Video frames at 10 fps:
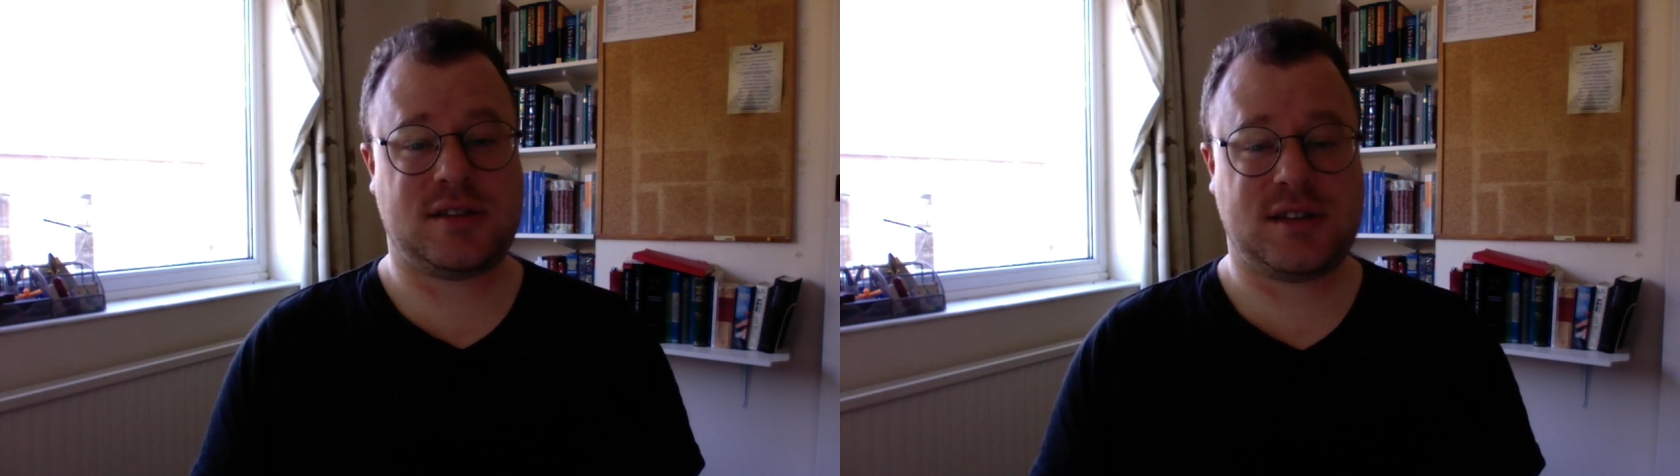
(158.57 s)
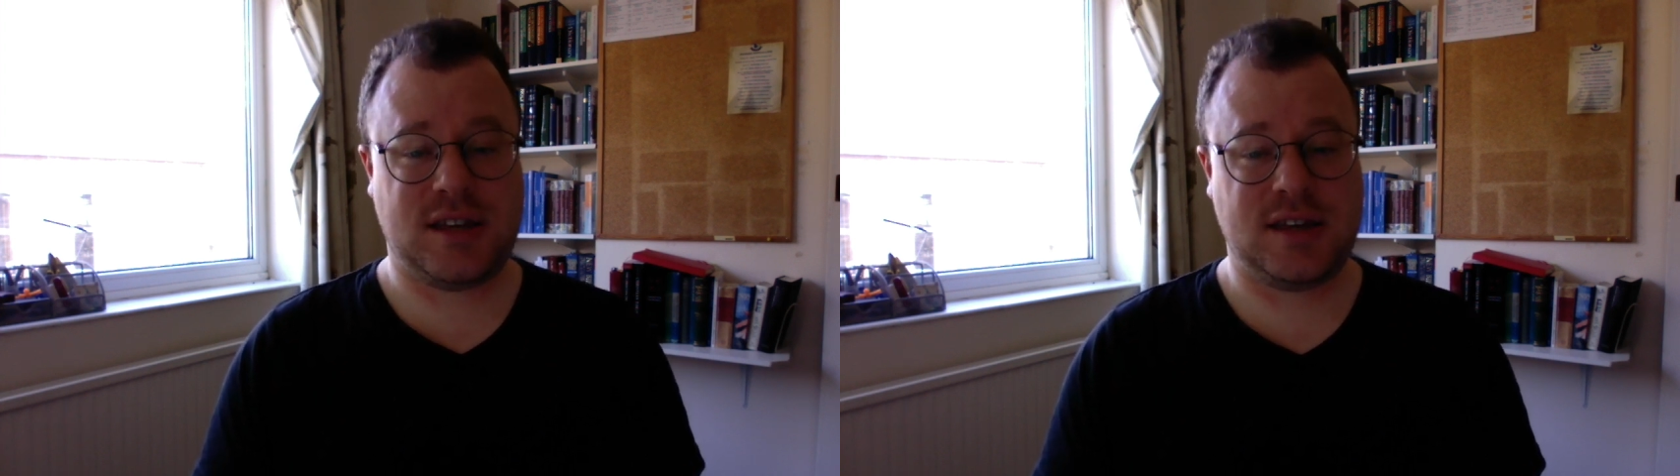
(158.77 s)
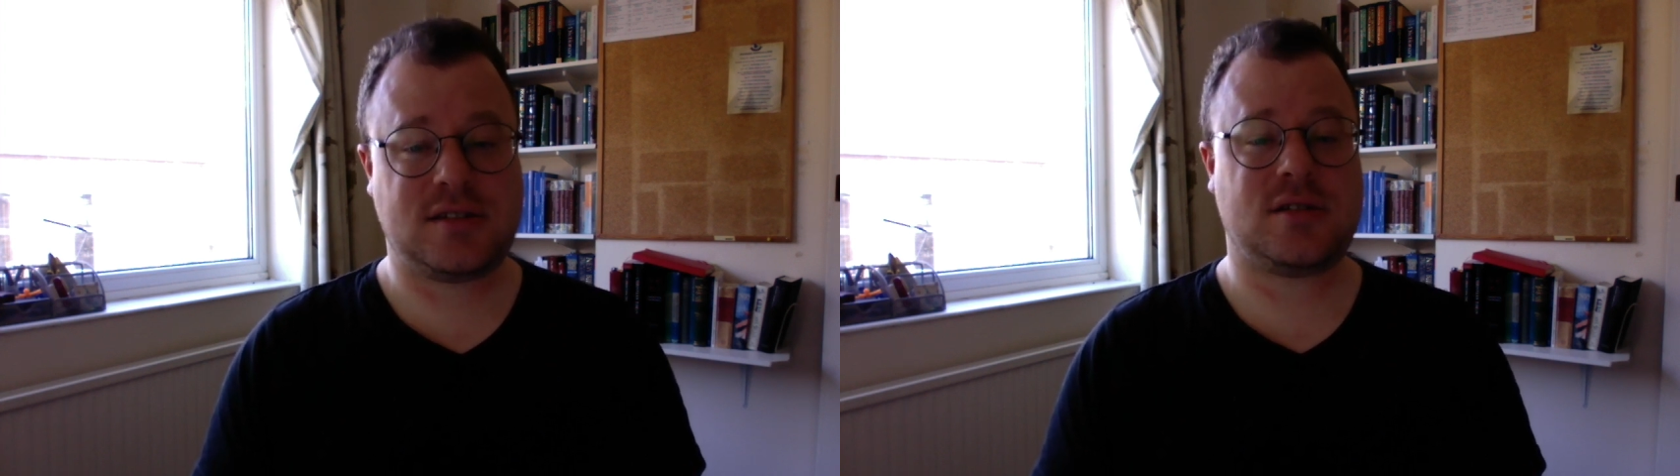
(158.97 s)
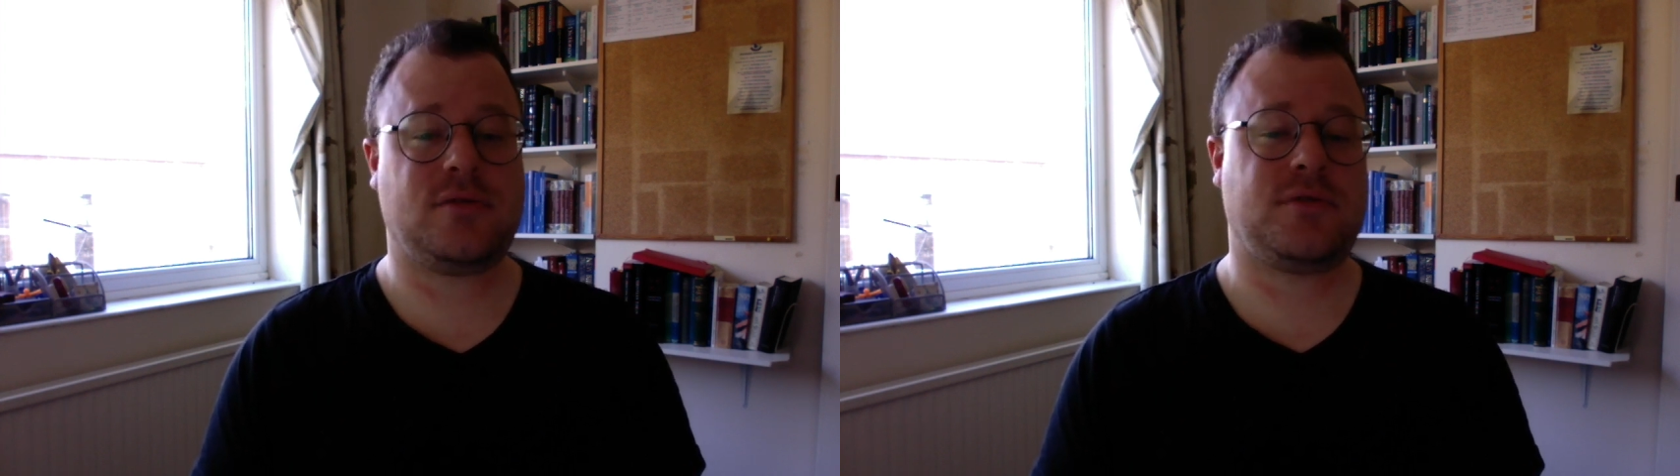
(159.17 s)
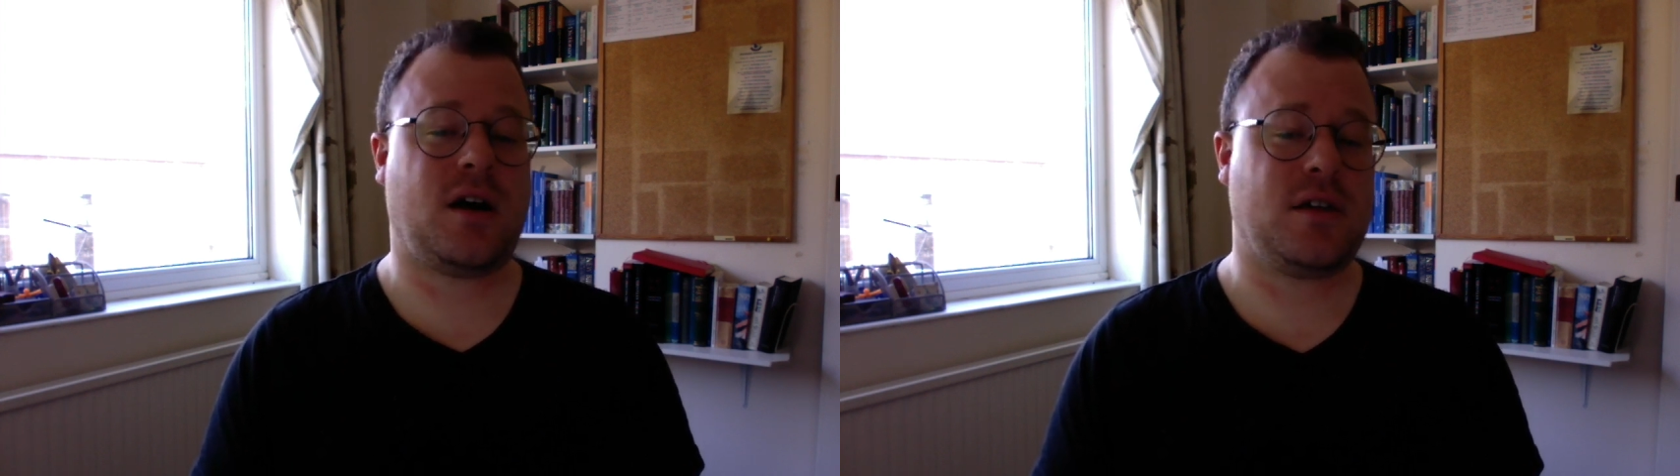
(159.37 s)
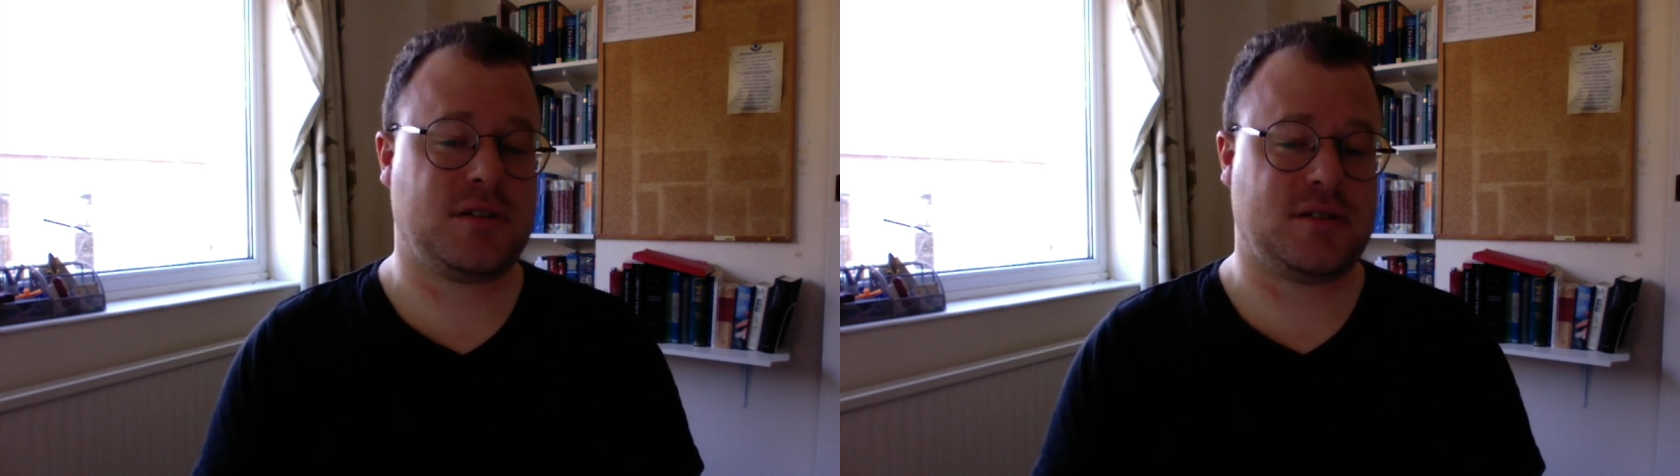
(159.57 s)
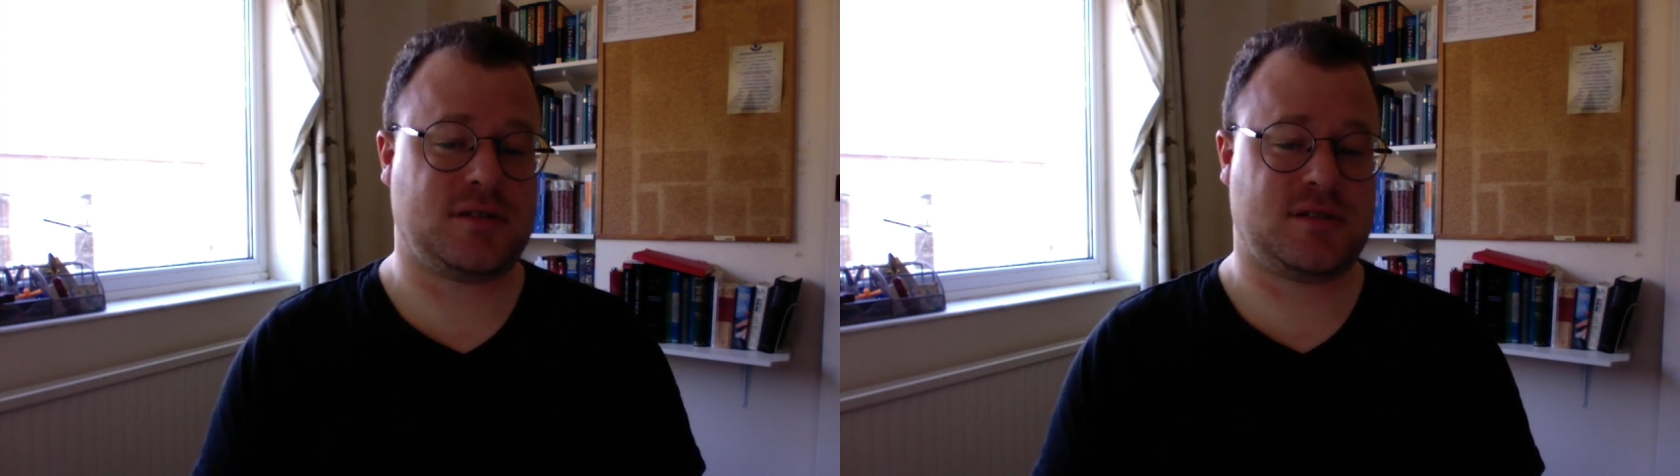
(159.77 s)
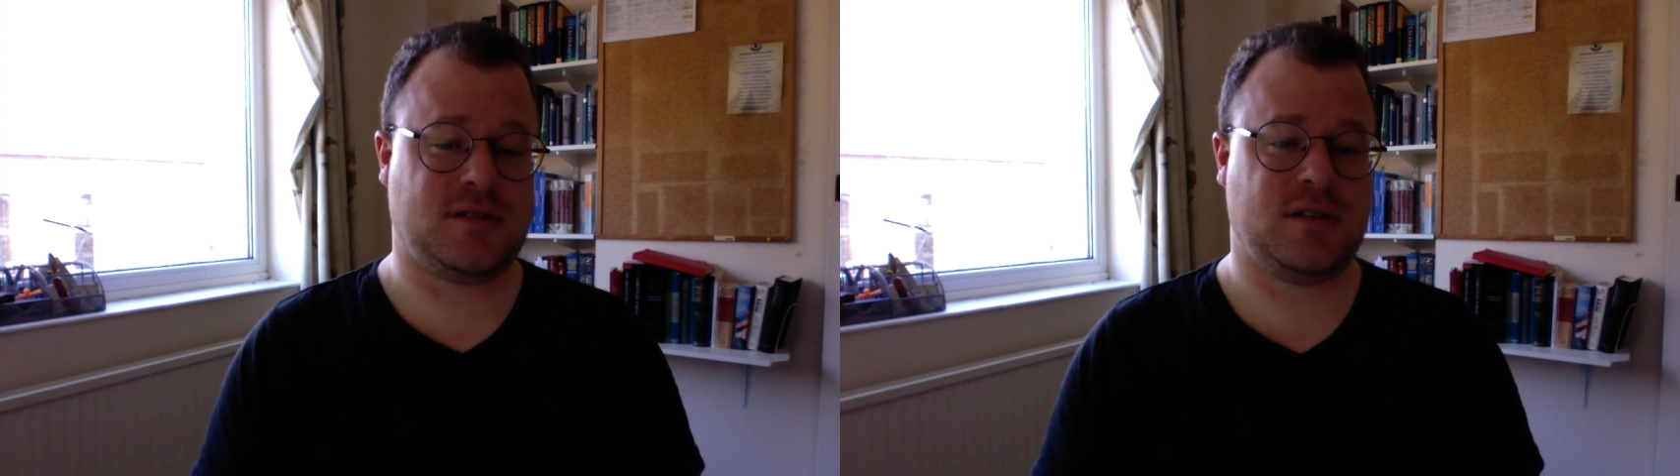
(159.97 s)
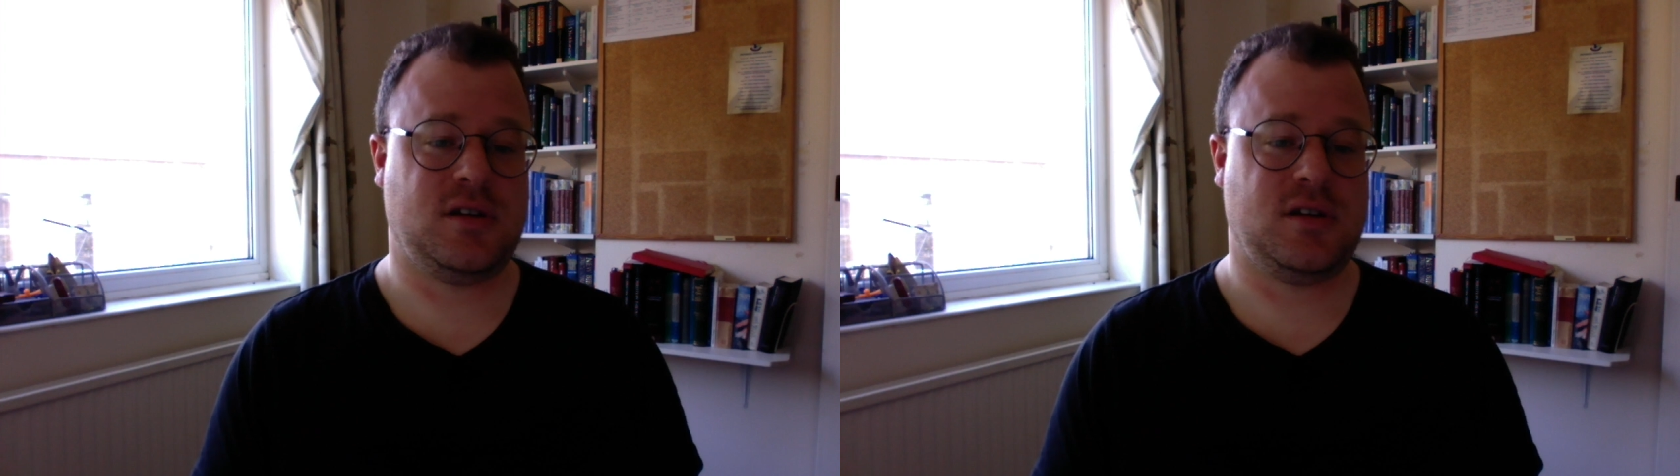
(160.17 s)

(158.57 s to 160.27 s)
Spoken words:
needs of others.